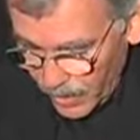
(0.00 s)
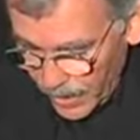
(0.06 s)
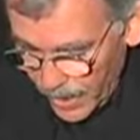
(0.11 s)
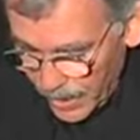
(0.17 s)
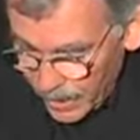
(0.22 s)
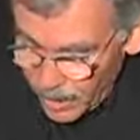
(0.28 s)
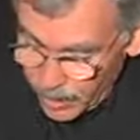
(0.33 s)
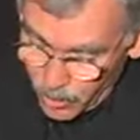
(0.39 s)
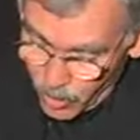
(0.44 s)

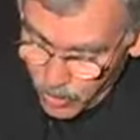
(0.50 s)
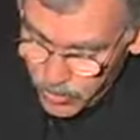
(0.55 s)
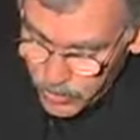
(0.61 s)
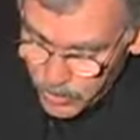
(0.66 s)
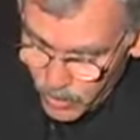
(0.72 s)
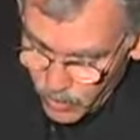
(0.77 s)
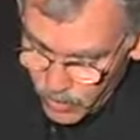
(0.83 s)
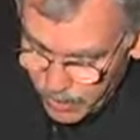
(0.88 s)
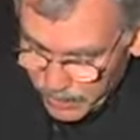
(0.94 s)
And
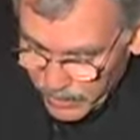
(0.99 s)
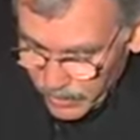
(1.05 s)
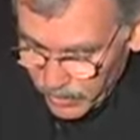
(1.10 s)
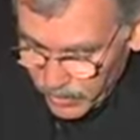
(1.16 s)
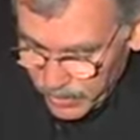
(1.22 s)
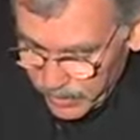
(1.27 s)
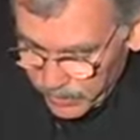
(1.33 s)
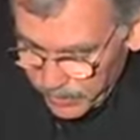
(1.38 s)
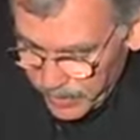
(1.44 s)
also I'm a
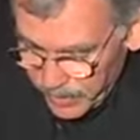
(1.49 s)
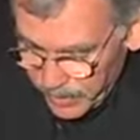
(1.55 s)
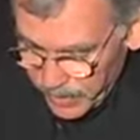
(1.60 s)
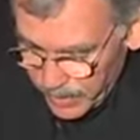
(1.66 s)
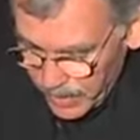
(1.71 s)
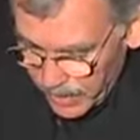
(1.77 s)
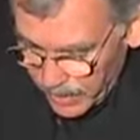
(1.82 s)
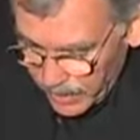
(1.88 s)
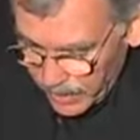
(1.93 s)
little different
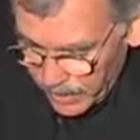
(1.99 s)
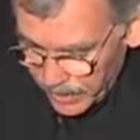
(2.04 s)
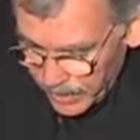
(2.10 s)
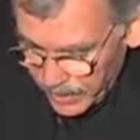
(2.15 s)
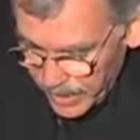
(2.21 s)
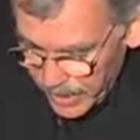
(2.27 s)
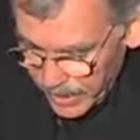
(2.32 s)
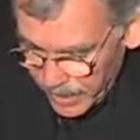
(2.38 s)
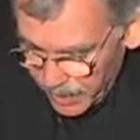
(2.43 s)

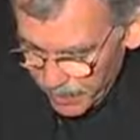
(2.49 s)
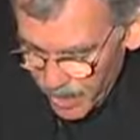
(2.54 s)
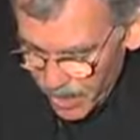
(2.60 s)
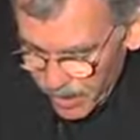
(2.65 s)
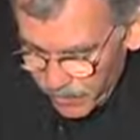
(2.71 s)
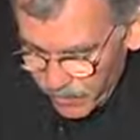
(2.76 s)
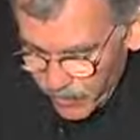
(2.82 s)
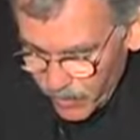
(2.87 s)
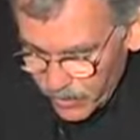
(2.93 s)
in that I'm
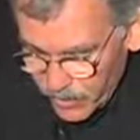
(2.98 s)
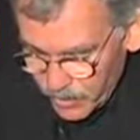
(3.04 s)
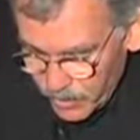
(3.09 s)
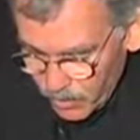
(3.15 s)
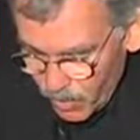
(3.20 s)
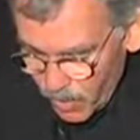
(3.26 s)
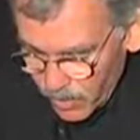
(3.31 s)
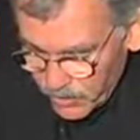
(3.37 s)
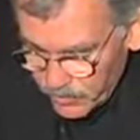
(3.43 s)
not averse
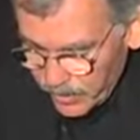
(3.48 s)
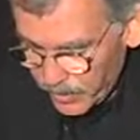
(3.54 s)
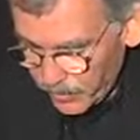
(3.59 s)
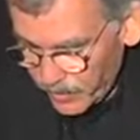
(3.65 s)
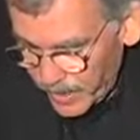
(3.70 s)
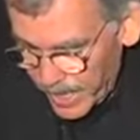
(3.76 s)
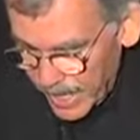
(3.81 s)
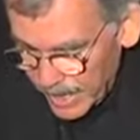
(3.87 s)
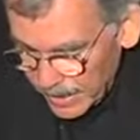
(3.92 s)
to altering
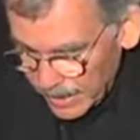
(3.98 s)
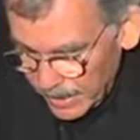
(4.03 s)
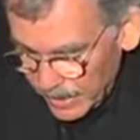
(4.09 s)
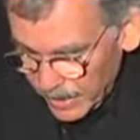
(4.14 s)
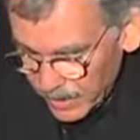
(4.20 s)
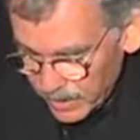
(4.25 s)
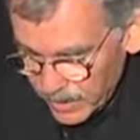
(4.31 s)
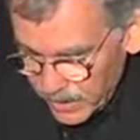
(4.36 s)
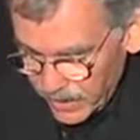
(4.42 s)

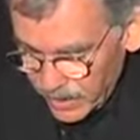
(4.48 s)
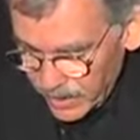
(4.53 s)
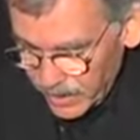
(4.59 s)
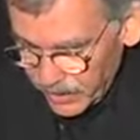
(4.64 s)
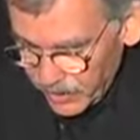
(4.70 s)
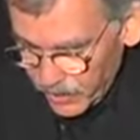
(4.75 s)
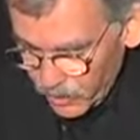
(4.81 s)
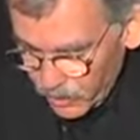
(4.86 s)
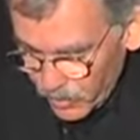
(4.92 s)
reality as
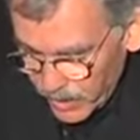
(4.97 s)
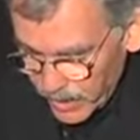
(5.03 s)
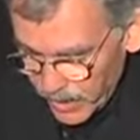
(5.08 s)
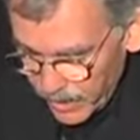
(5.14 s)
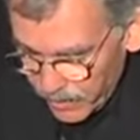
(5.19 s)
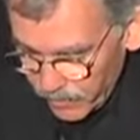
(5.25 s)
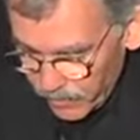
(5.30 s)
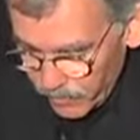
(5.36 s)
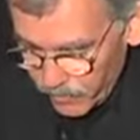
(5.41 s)
I do when
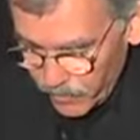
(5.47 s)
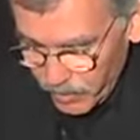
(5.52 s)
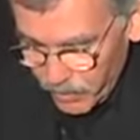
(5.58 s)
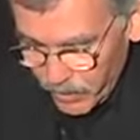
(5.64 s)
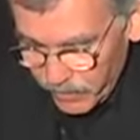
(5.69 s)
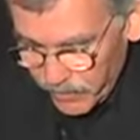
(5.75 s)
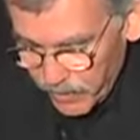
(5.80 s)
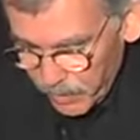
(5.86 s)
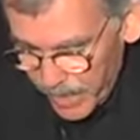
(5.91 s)
I
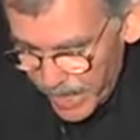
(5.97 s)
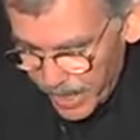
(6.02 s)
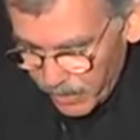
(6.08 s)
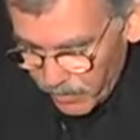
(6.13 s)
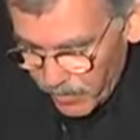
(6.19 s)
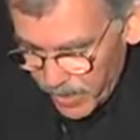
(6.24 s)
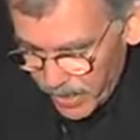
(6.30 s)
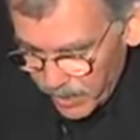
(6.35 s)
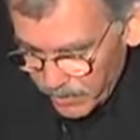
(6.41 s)
remove the
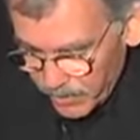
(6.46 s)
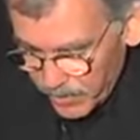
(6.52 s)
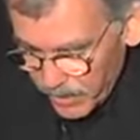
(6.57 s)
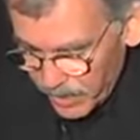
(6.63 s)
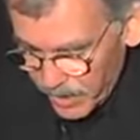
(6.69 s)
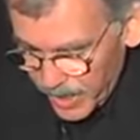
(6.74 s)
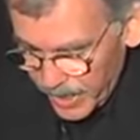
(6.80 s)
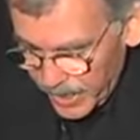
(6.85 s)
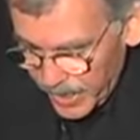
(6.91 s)
backgrounds
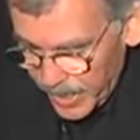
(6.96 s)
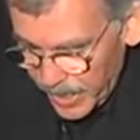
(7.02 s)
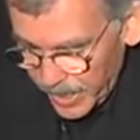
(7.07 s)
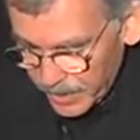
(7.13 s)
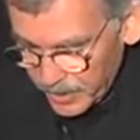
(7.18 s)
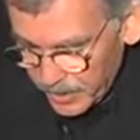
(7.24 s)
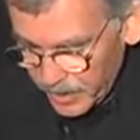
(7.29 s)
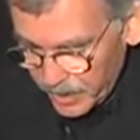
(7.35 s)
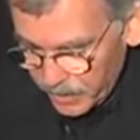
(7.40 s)
and I
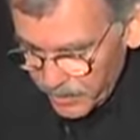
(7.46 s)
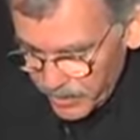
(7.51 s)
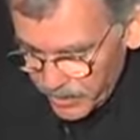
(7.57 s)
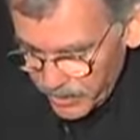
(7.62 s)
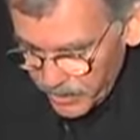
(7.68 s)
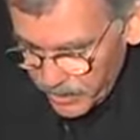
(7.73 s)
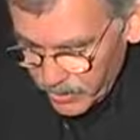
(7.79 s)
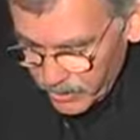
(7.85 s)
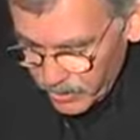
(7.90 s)
enhance the
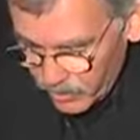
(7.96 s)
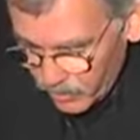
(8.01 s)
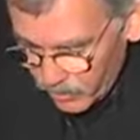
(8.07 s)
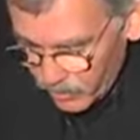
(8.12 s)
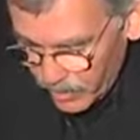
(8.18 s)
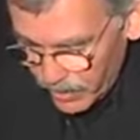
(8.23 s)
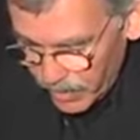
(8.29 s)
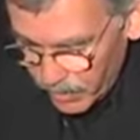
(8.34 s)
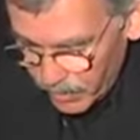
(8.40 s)
images
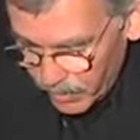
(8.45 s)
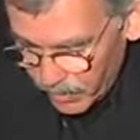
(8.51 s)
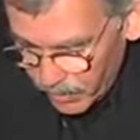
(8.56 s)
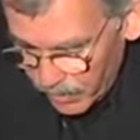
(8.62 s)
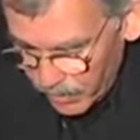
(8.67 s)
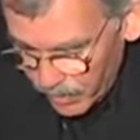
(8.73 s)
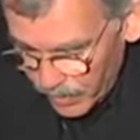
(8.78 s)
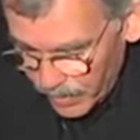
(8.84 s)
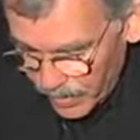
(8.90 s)
where
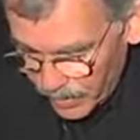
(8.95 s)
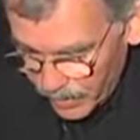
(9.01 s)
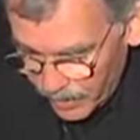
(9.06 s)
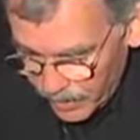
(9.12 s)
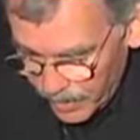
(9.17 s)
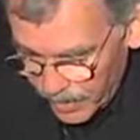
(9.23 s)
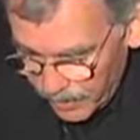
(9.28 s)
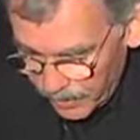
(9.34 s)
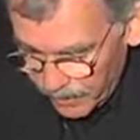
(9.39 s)

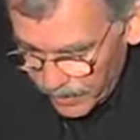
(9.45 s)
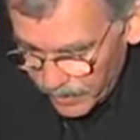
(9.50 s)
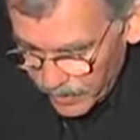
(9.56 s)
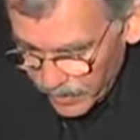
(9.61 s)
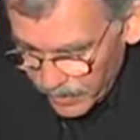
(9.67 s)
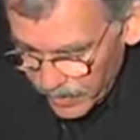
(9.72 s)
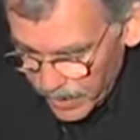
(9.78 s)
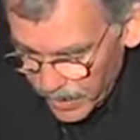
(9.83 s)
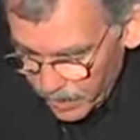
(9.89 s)
I
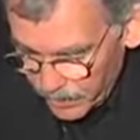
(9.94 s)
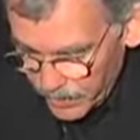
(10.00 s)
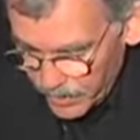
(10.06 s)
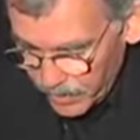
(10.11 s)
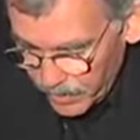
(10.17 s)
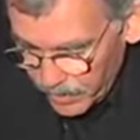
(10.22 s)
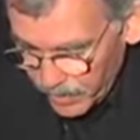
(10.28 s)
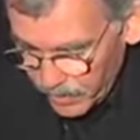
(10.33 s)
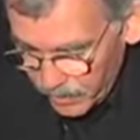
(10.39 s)
feel it
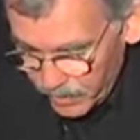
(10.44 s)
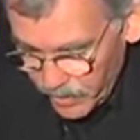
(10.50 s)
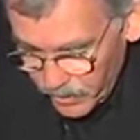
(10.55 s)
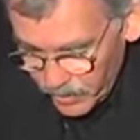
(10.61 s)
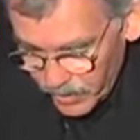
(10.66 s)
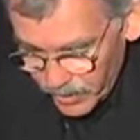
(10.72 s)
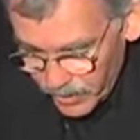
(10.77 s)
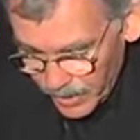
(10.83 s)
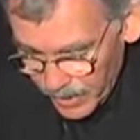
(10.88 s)
helps in the
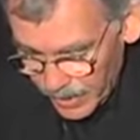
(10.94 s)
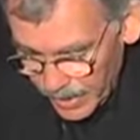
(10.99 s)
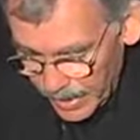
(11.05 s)
computer.